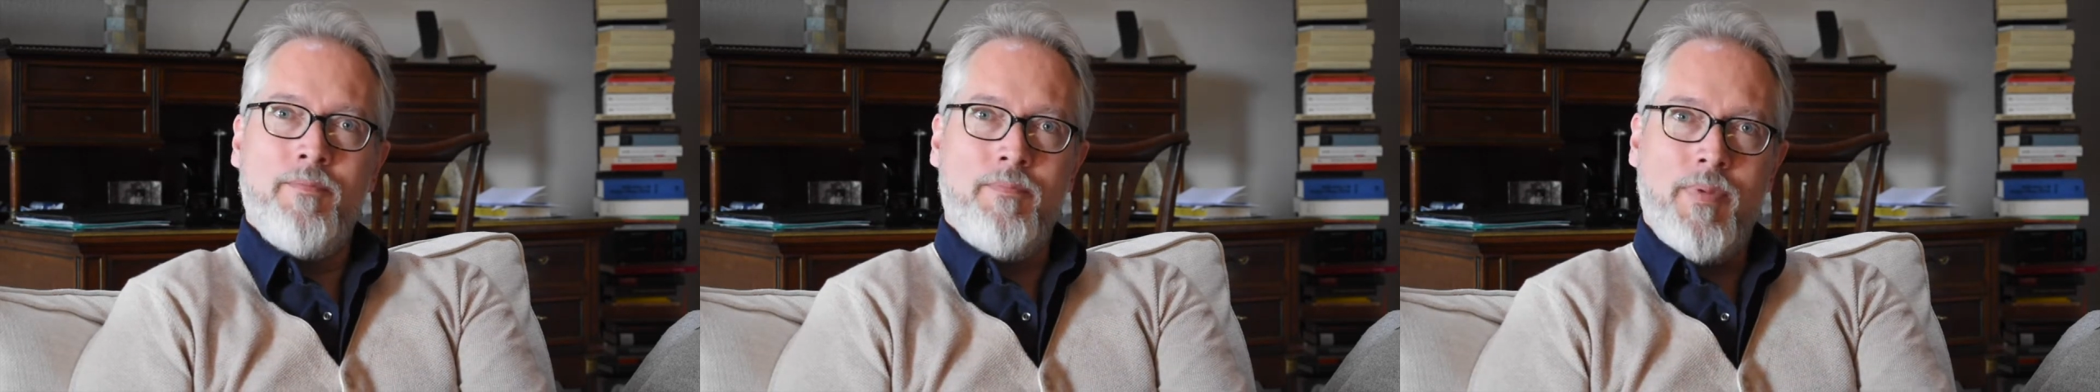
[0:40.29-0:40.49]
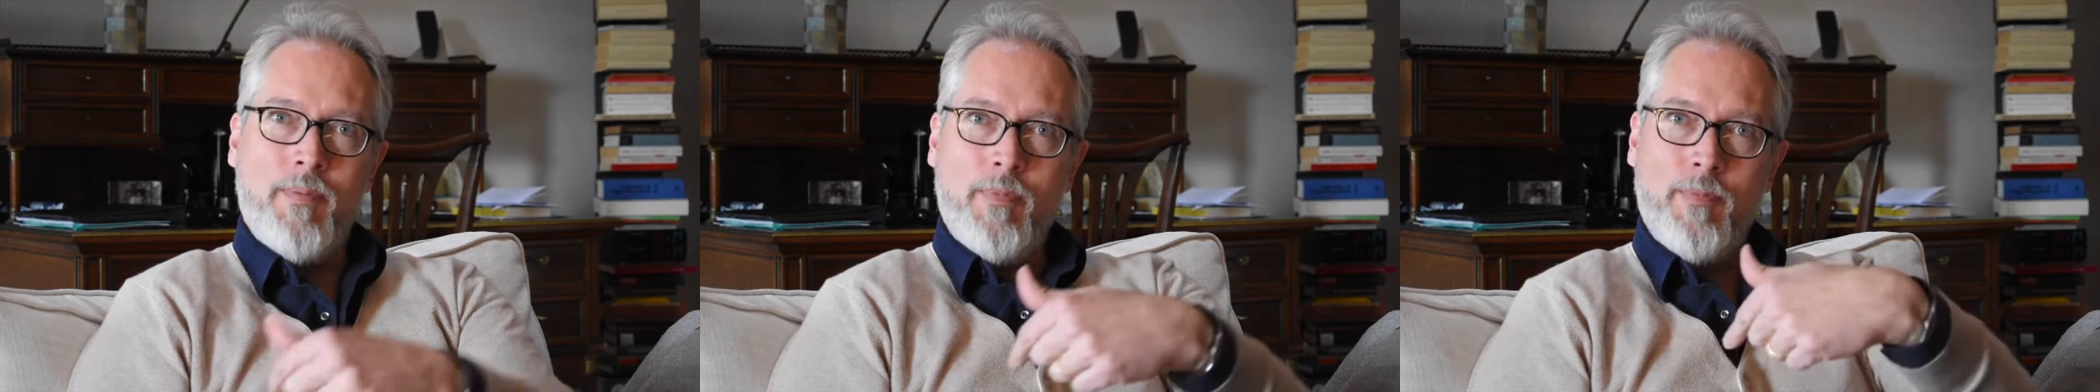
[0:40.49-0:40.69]

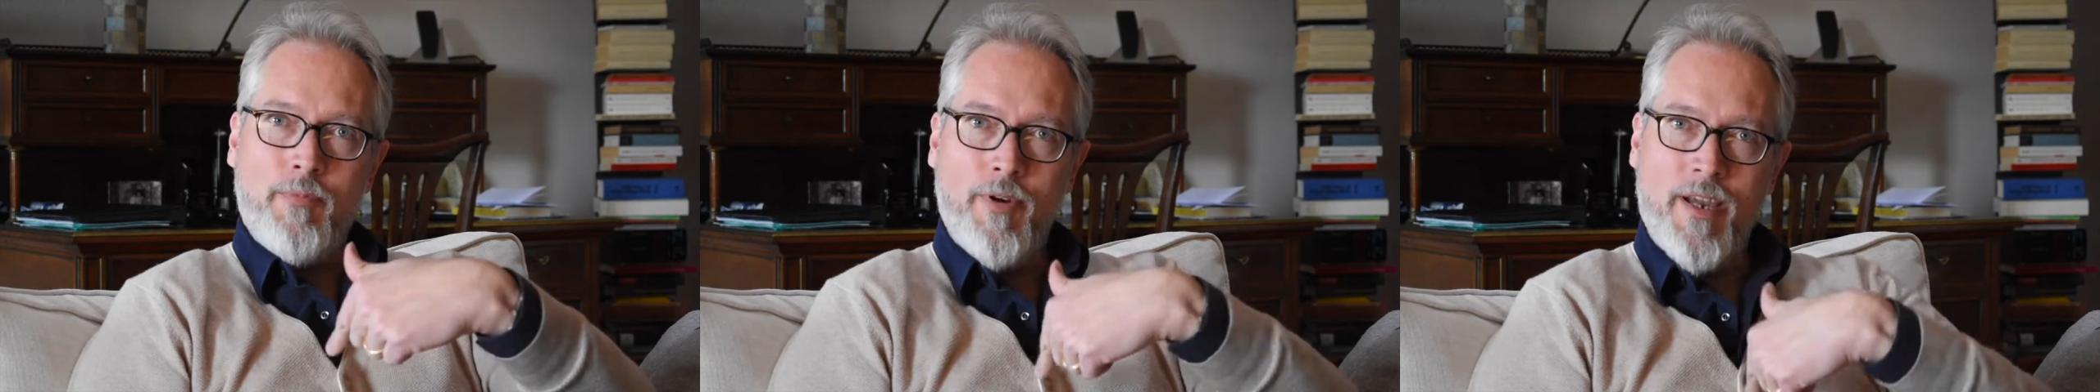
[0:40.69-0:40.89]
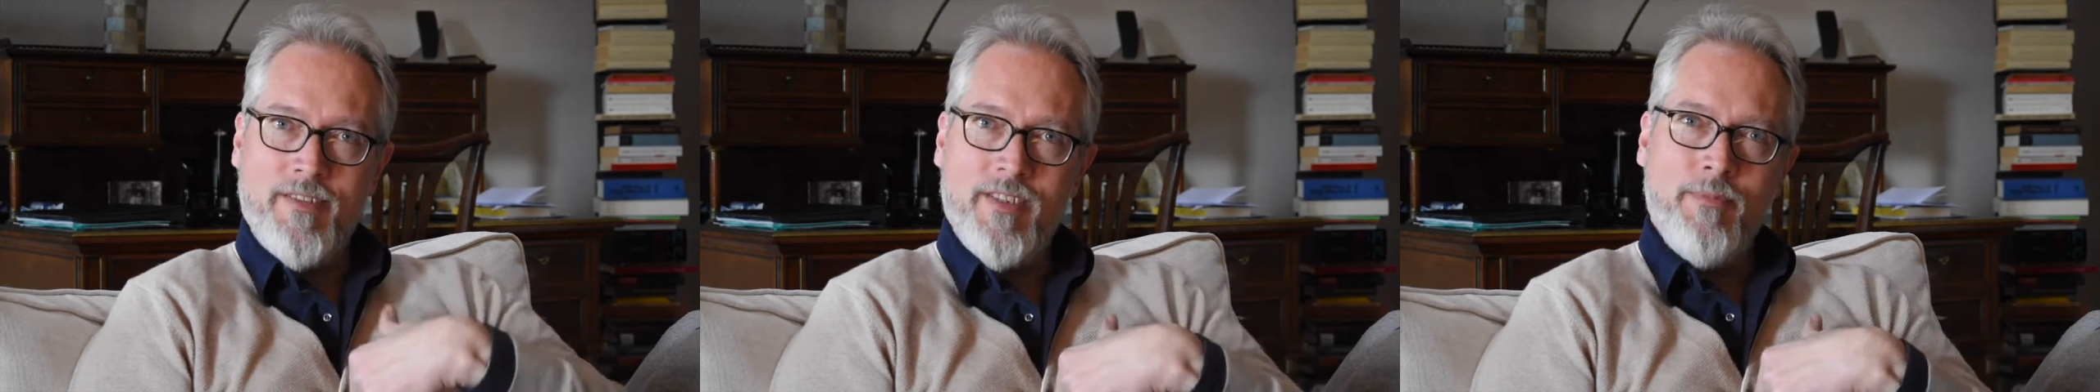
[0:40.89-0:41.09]
people
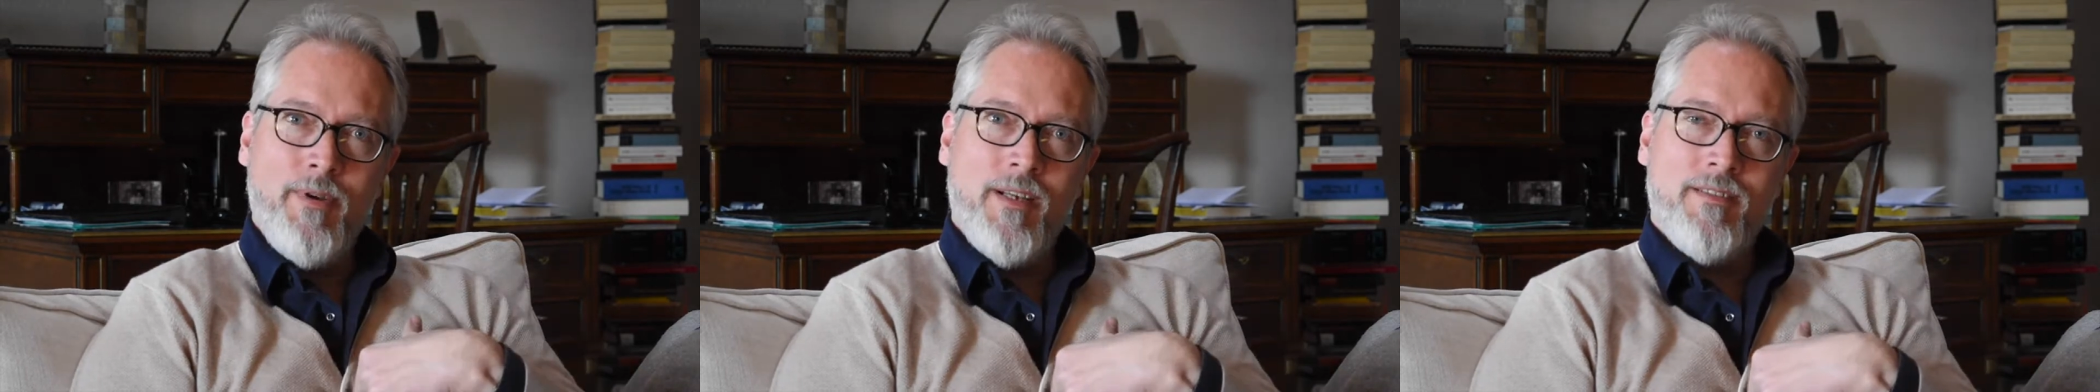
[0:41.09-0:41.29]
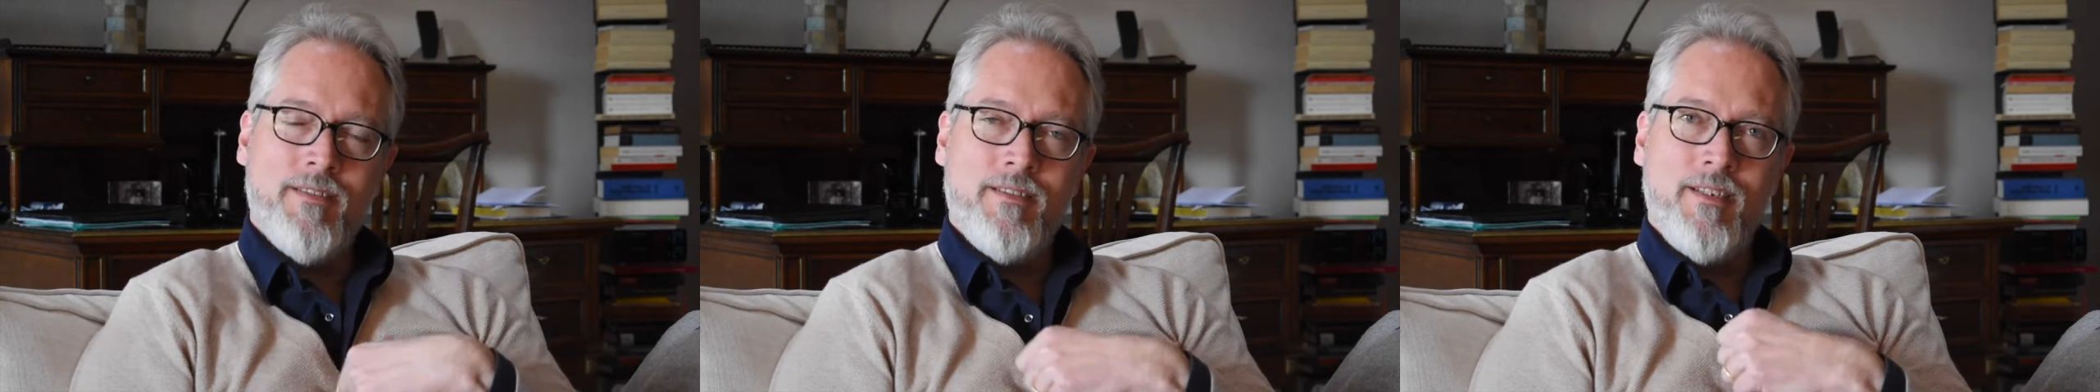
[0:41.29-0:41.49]
press the
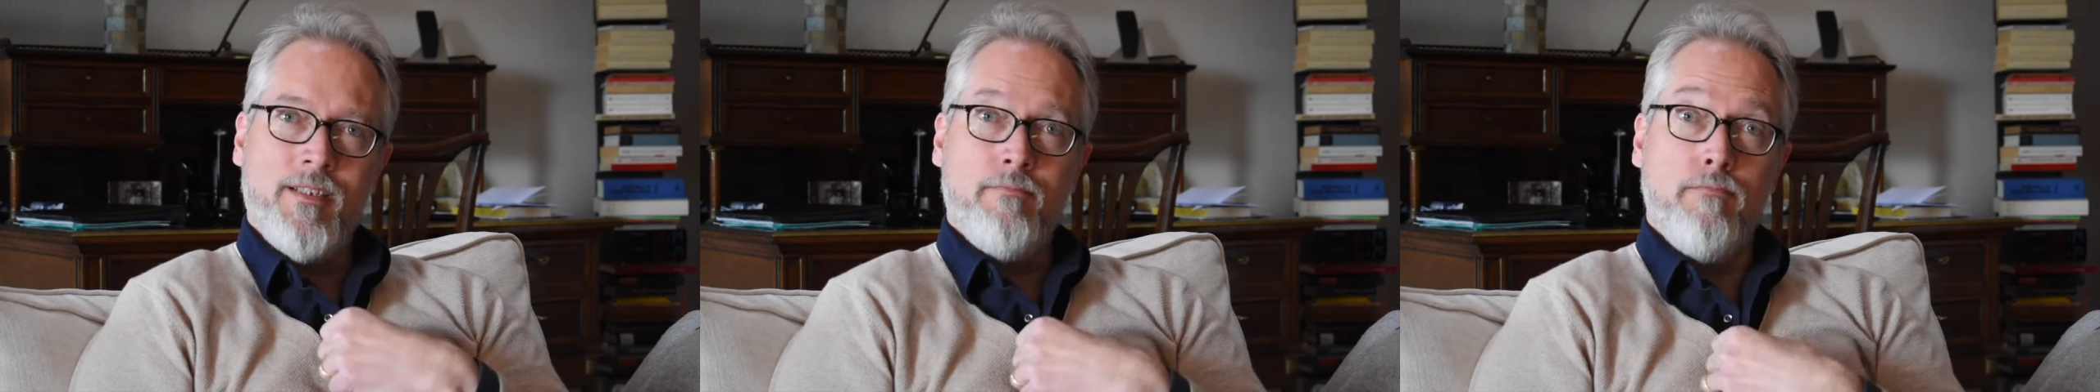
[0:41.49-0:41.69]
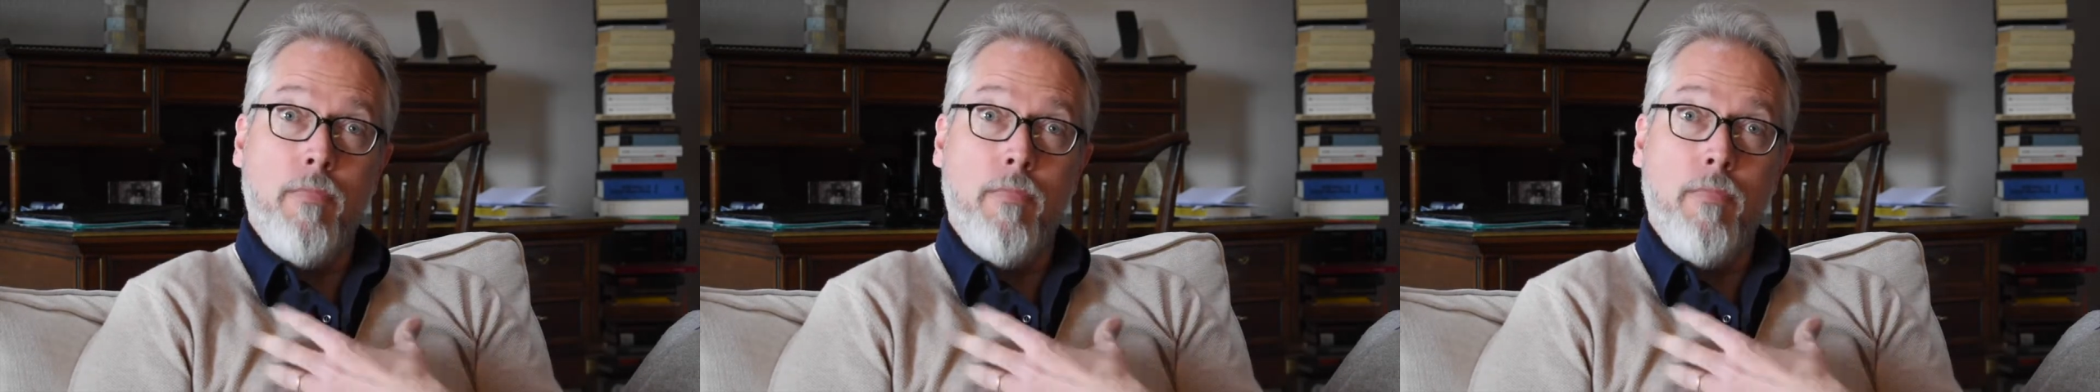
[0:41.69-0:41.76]
button and